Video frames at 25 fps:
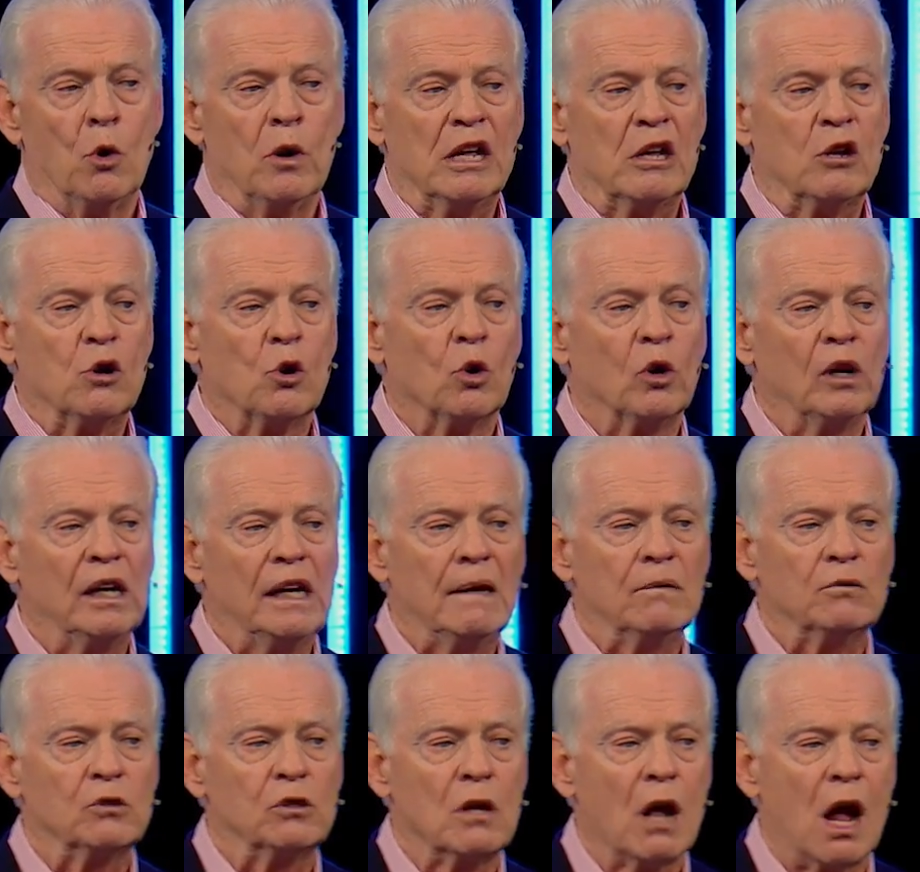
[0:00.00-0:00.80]
it
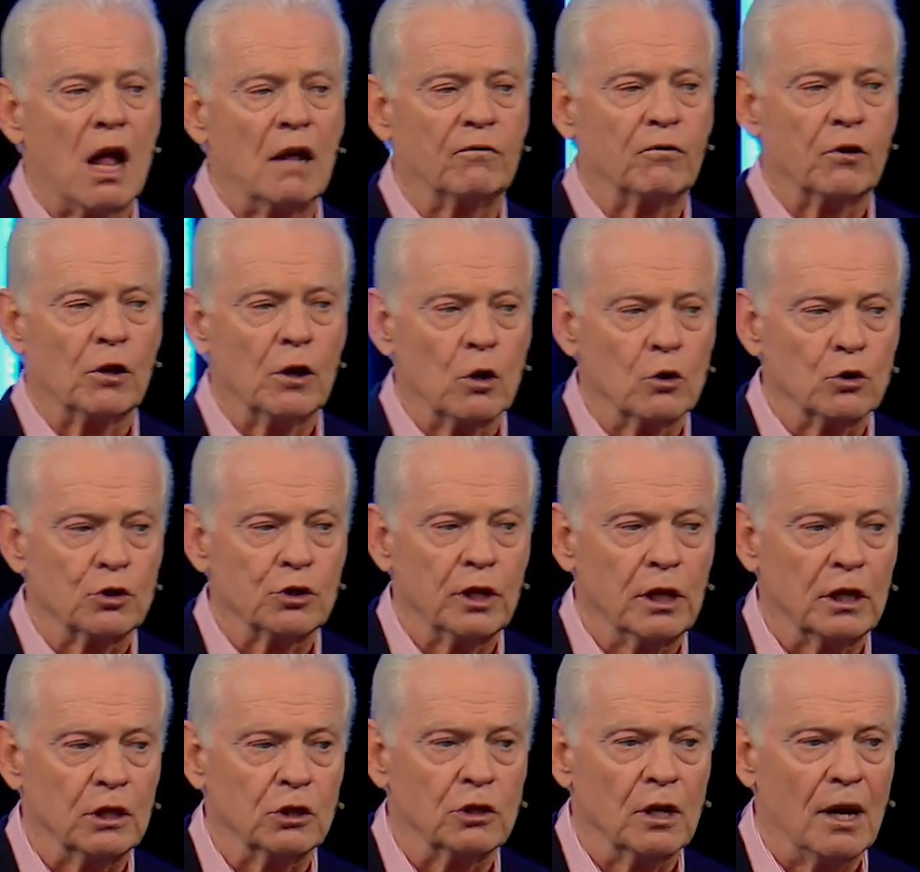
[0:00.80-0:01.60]
grieves God for those
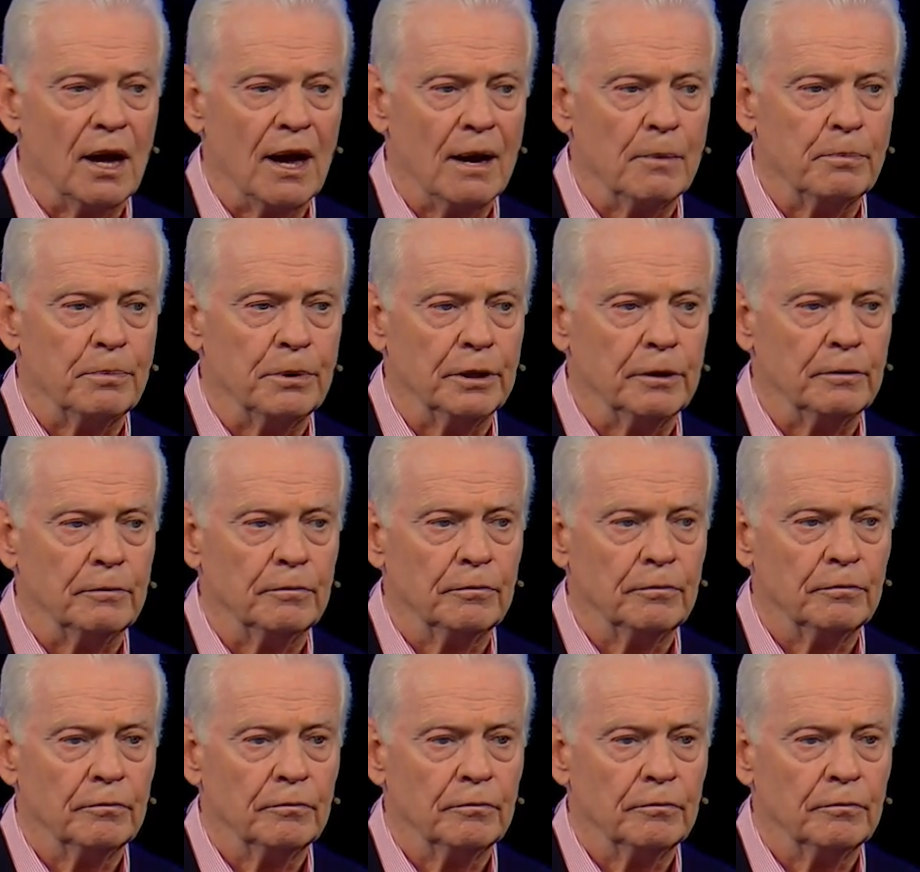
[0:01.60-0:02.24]
things to happen.